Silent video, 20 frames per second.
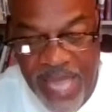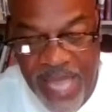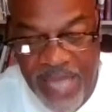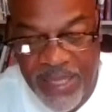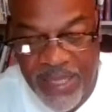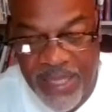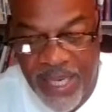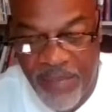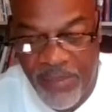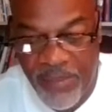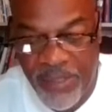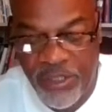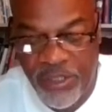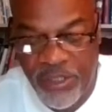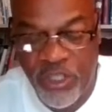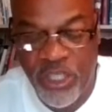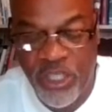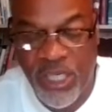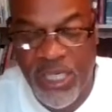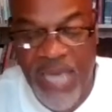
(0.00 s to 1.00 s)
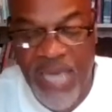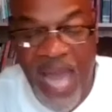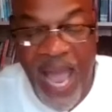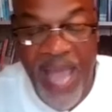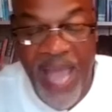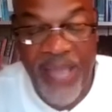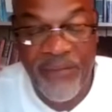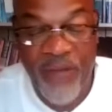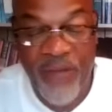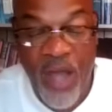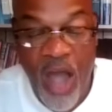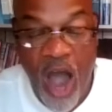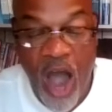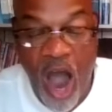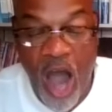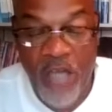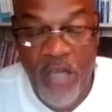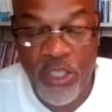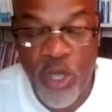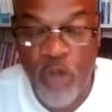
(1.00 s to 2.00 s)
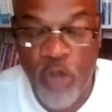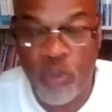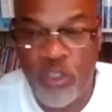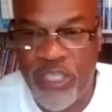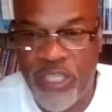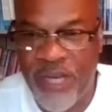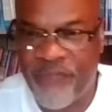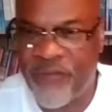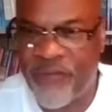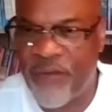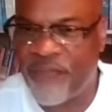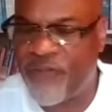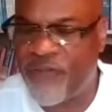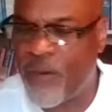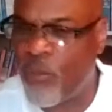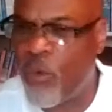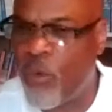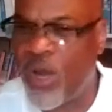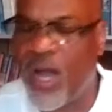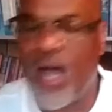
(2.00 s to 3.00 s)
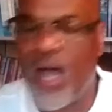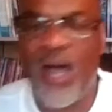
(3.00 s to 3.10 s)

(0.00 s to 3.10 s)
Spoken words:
that come into your life are no different from what